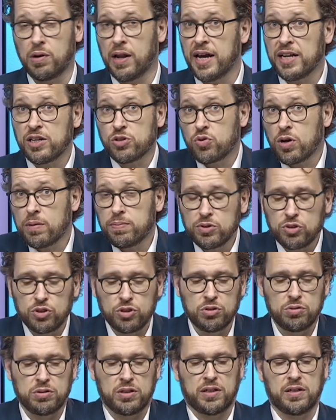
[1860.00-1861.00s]
light
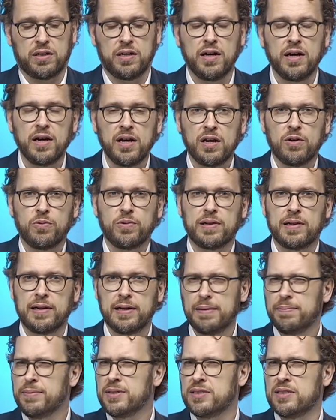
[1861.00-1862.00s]
troubleshooting with
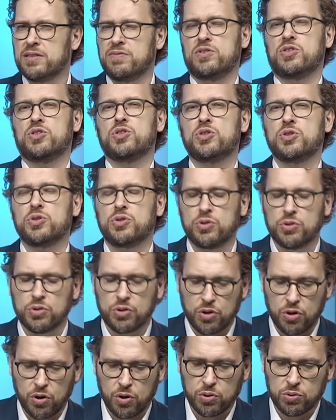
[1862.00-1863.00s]
limited Visual Studio
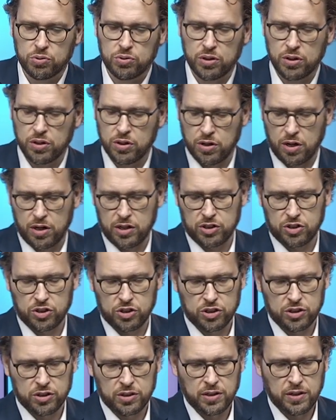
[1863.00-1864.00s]
Code
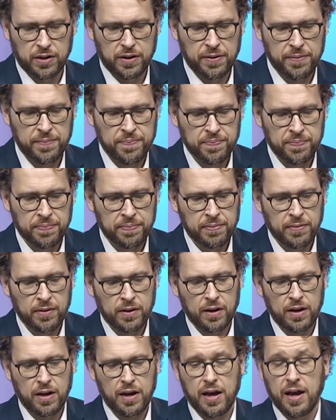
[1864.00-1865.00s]
knowledge,
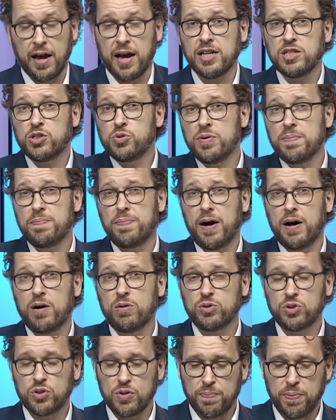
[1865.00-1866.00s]
and to
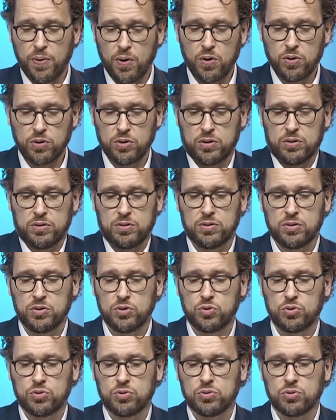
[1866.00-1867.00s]
empower support
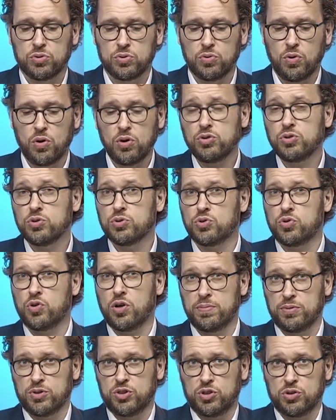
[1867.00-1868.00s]
to also
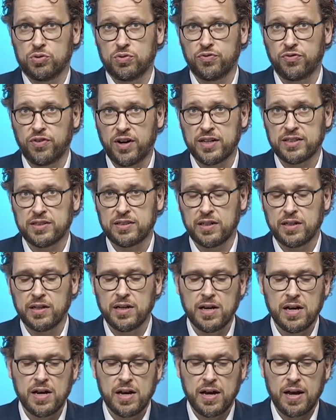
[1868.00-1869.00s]
troubleshoot faster
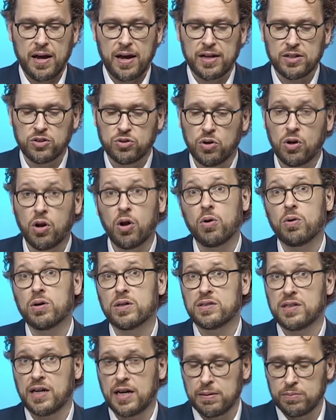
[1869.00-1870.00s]
and to lower
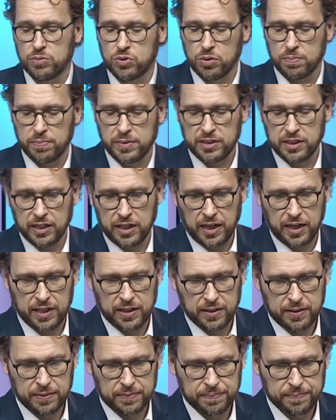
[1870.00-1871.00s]
time to
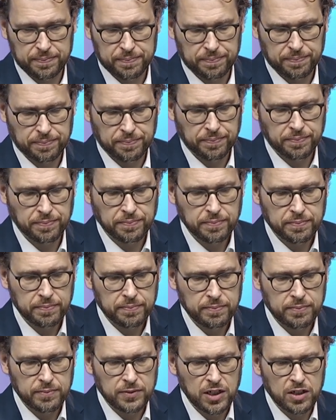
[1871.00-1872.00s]
mitigate.
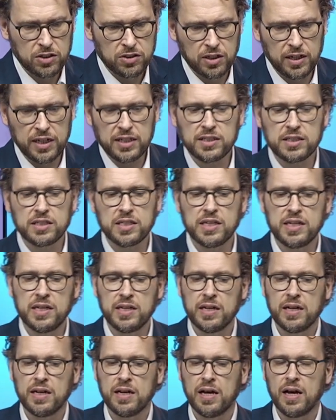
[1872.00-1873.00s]
So let's
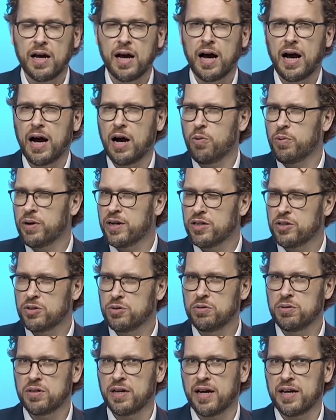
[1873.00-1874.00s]
see how we can
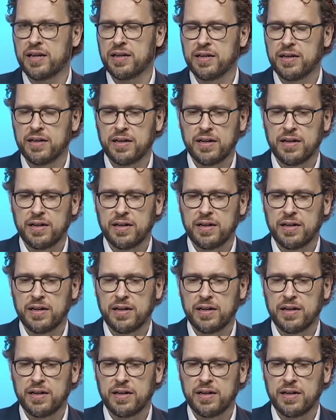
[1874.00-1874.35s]
do that